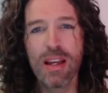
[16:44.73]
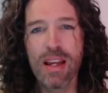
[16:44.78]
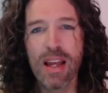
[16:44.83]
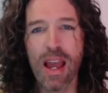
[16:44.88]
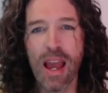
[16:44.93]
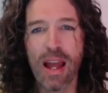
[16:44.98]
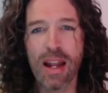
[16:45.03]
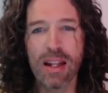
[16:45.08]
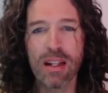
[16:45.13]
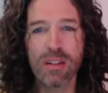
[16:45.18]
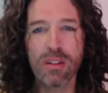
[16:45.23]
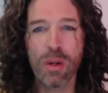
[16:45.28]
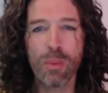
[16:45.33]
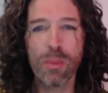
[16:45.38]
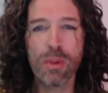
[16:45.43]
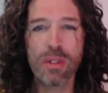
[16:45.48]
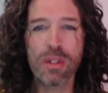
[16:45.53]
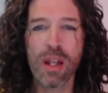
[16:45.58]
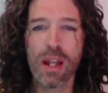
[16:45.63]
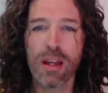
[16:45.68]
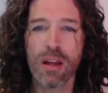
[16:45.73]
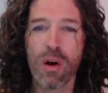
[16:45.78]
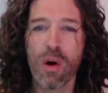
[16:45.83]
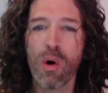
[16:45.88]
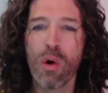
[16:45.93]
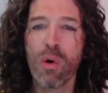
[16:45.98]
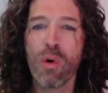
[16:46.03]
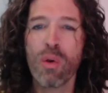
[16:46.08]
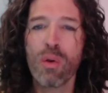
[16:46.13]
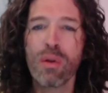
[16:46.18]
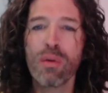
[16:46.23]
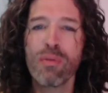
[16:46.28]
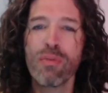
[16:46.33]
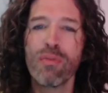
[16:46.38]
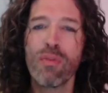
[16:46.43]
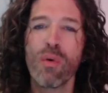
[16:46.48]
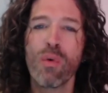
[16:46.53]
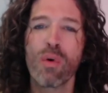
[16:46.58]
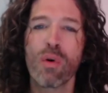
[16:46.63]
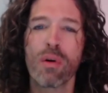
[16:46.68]
and it's almost like all the
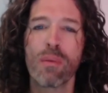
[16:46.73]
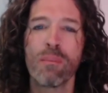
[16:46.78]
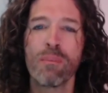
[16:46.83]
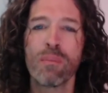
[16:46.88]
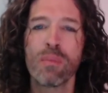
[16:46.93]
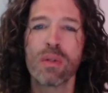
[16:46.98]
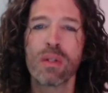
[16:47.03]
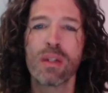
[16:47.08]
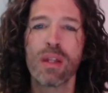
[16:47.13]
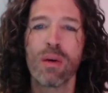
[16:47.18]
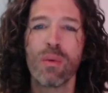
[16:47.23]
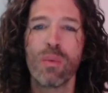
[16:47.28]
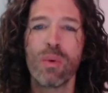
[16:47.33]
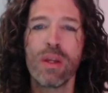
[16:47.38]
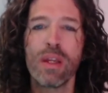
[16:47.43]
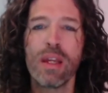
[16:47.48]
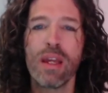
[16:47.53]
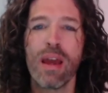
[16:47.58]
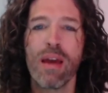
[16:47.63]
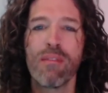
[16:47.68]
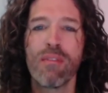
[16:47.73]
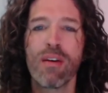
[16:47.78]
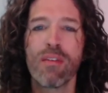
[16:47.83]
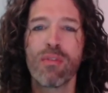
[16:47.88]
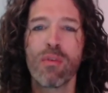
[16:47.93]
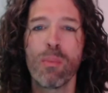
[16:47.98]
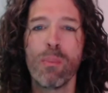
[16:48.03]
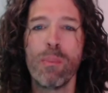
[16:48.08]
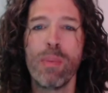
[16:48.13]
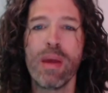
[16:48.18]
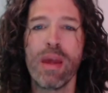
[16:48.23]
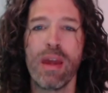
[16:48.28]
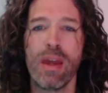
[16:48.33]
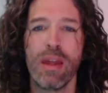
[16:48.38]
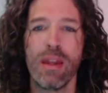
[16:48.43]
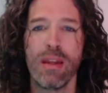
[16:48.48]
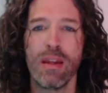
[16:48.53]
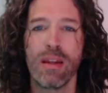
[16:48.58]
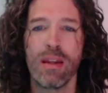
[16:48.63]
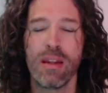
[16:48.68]
forms that we have ever
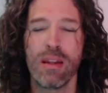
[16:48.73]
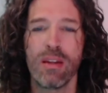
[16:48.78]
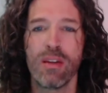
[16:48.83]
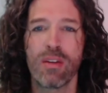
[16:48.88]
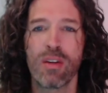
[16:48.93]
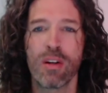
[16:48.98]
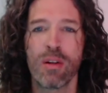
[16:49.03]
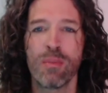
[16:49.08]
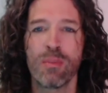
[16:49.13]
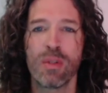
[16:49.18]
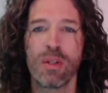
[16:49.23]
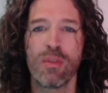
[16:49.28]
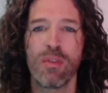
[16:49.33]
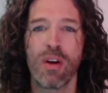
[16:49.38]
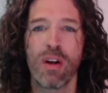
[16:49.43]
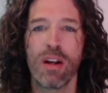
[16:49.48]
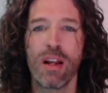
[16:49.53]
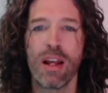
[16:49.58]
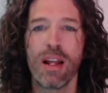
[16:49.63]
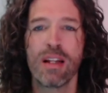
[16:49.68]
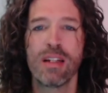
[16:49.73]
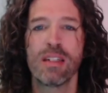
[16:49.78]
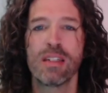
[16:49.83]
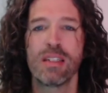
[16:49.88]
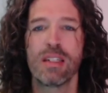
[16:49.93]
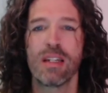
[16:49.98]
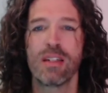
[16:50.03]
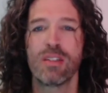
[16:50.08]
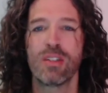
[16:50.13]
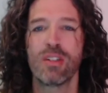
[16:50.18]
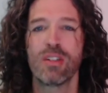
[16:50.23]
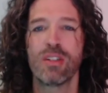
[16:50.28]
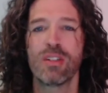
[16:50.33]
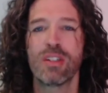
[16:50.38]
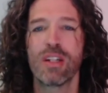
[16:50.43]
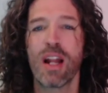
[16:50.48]
been in terms of our ancestors.